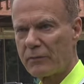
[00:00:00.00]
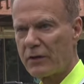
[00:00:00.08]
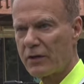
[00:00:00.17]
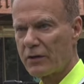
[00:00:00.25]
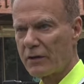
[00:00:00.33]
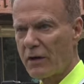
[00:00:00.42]

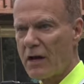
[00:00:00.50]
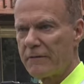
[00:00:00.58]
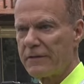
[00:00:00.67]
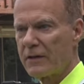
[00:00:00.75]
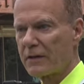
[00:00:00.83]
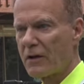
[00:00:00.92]
here in
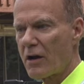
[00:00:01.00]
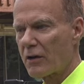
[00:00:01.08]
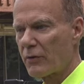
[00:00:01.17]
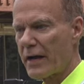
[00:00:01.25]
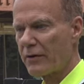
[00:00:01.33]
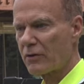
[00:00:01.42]
Lafayette,
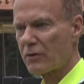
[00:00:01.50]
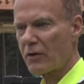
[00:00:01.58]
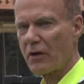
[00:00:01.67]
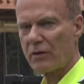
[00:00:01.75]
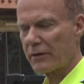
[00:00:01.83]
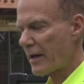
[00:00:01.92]
Colorado,
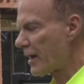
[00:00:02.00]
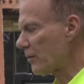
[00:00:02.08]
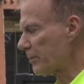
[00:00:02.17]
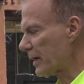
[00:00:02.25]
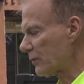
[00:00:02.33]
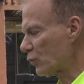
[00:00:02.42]
called
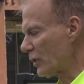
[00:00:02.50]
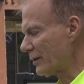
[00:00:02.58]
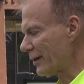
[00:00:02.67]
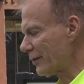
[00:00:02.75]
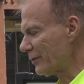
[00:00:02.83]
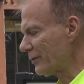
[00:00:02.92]
Alpen
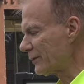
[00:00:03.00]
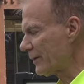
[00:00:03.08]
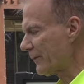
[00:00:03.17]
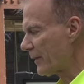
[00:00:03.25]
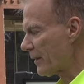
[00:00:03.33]
Windows.